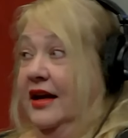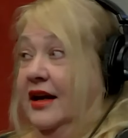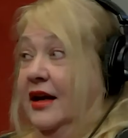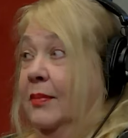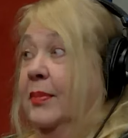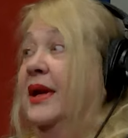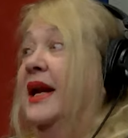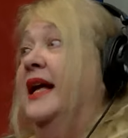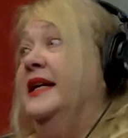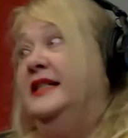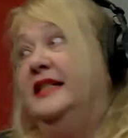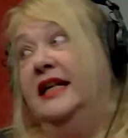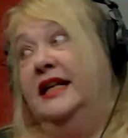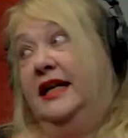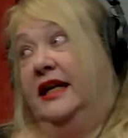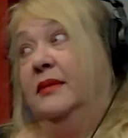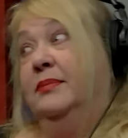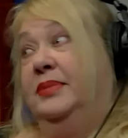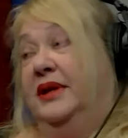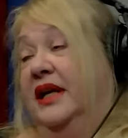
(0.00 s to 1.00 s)
but well, I did
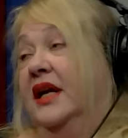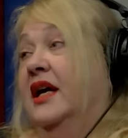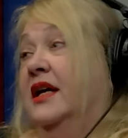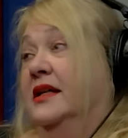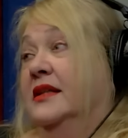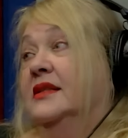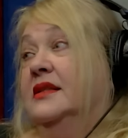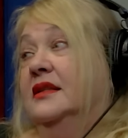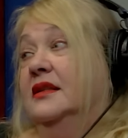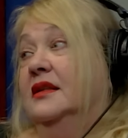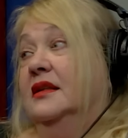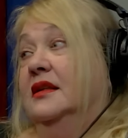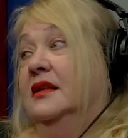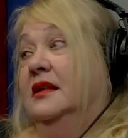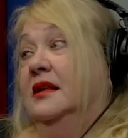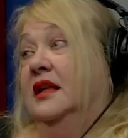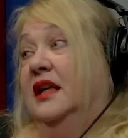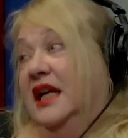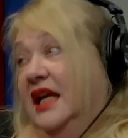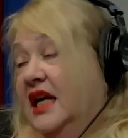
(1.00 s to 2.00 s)
it well. because
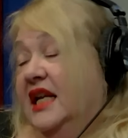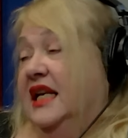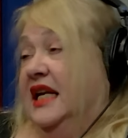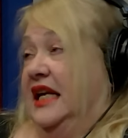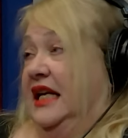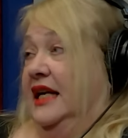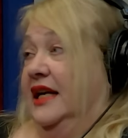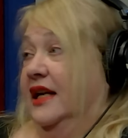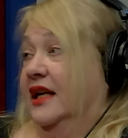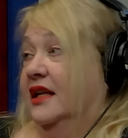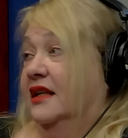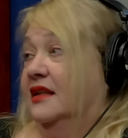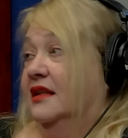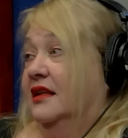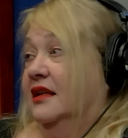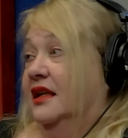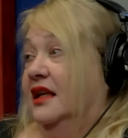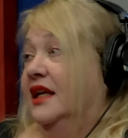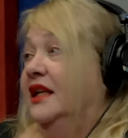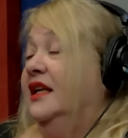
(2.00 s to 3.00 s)
he needed it.
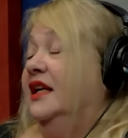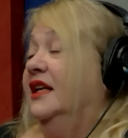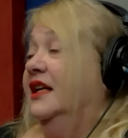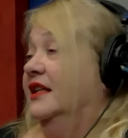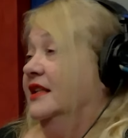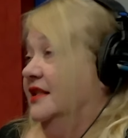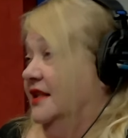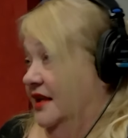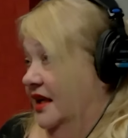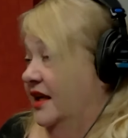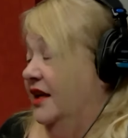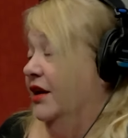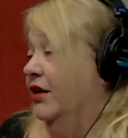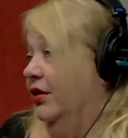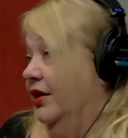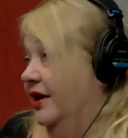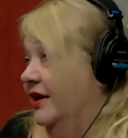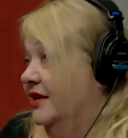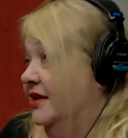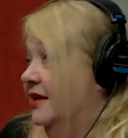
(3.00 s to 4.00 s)
Right. He needed to
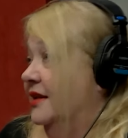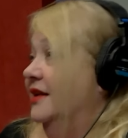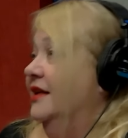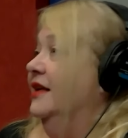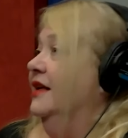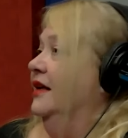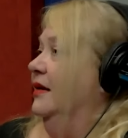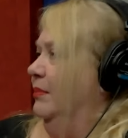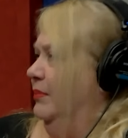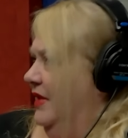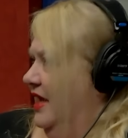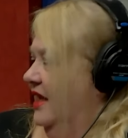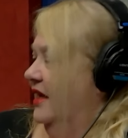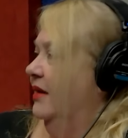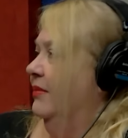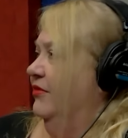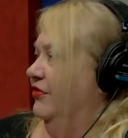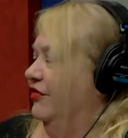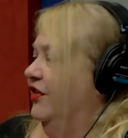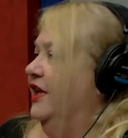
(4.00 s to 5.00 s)
hear it. Made
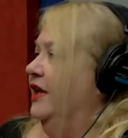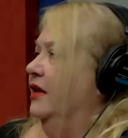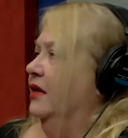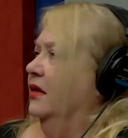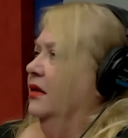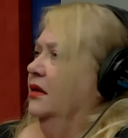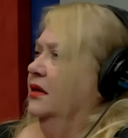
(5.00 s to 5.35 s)
him feel